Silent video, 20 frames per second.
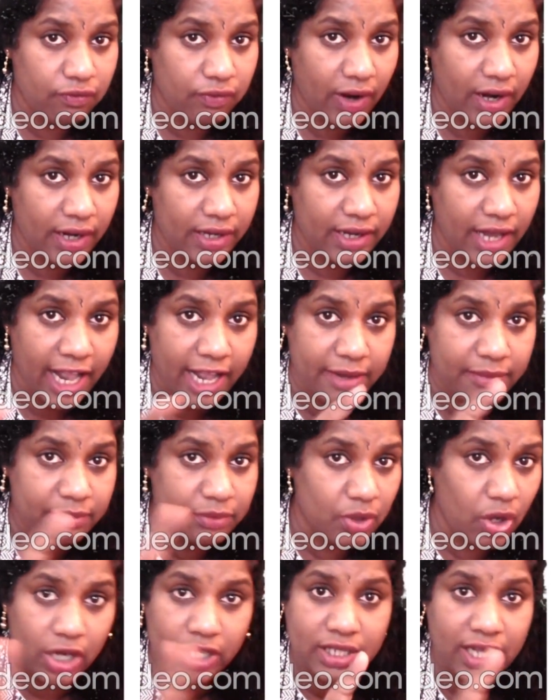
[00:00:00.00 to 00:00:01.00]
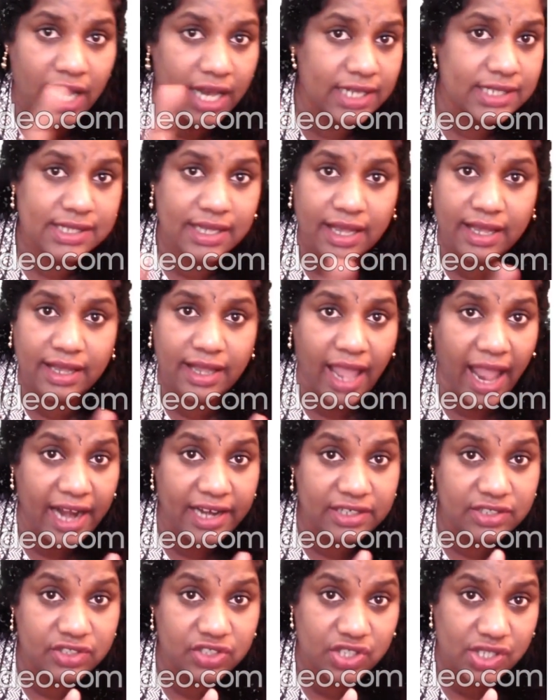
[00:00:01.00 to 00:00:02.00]
I am not asking
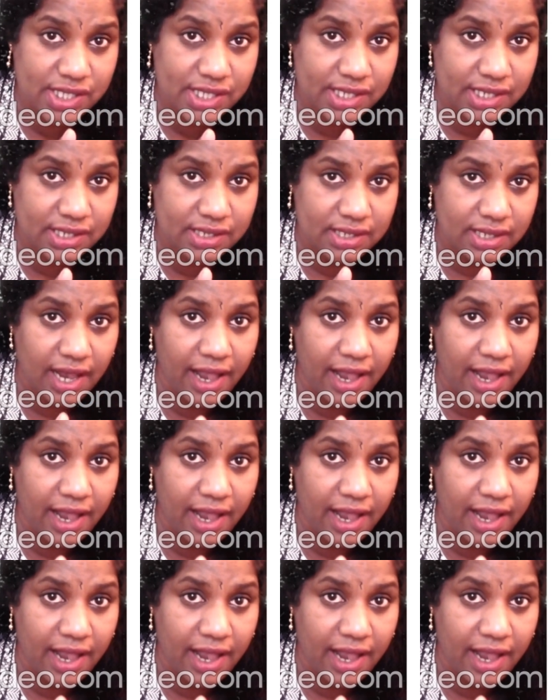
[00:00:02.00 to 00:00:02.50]
adjacent,